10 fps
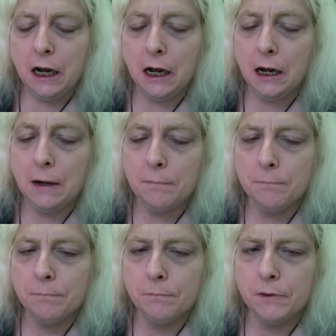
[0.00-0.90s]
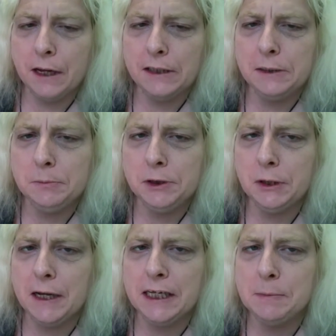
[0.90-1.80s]
um, actually,
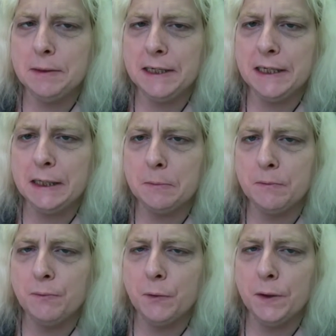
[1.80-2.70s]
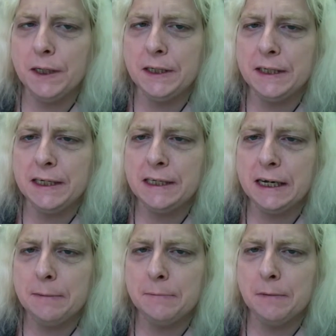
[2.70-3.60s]
Michelle has been in there before in the
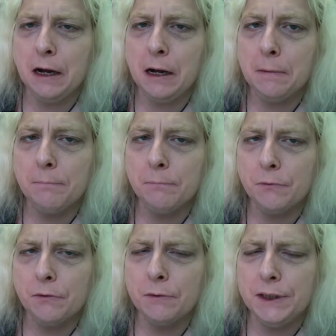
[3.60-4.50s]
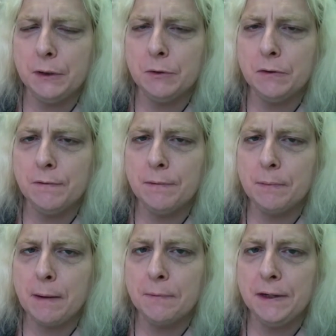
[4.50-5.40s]
daytime um, with the owner of the
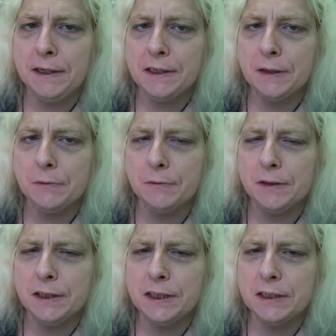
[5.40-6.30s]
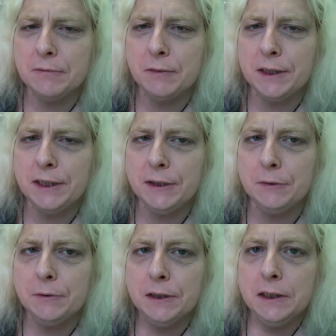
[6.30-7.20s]
property, so this isn't really
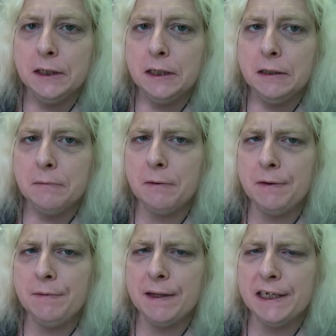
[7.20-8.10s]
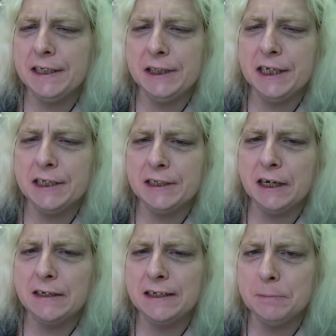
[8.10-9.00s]
new. Well, we finally got a chance to
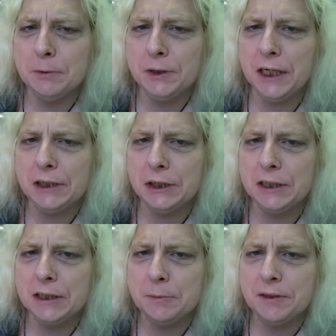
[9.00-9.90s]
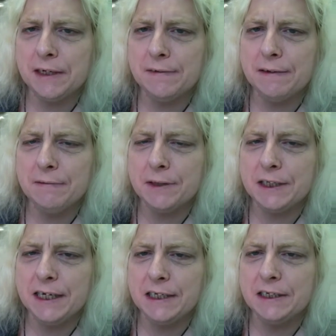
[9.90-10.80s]
talk to the projectionist himself. That was
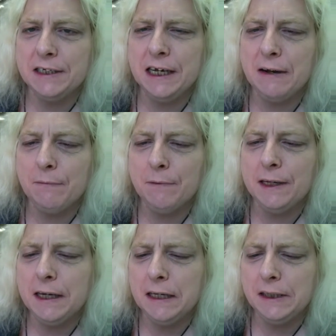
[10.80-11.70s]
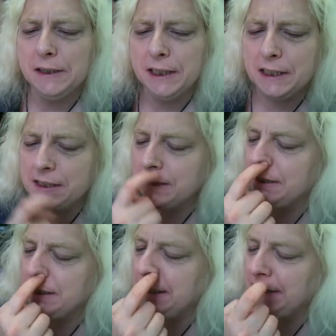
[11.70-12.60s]
nice. Yeah, we got a chance to
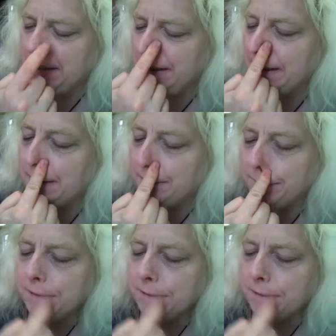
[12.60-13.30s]
see the uh,